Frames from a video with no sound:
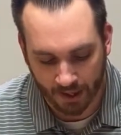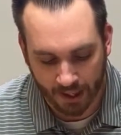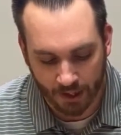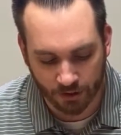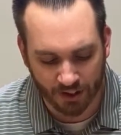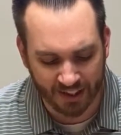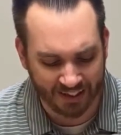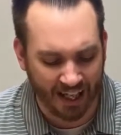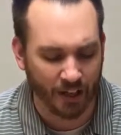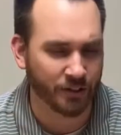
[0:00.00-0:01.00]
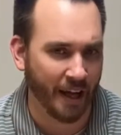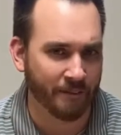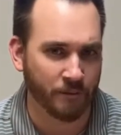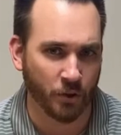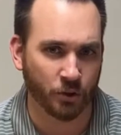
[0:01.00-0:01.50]
And so this sounds
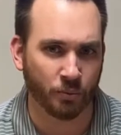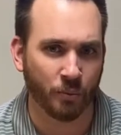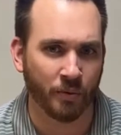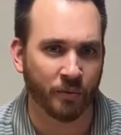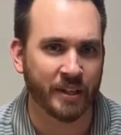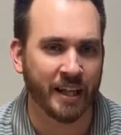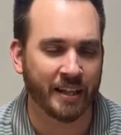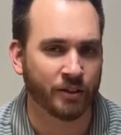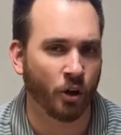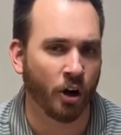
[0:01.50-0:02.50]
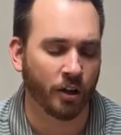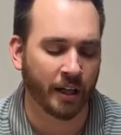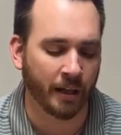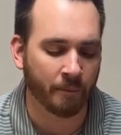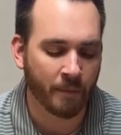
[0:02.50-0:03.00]
at first, when we read that,
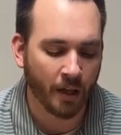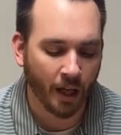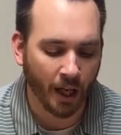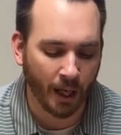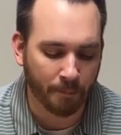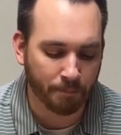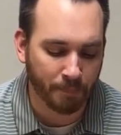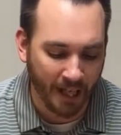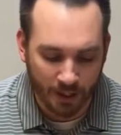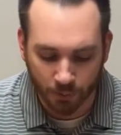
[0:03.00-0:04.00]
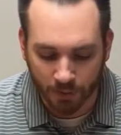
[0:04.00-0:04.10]
disheartening. But as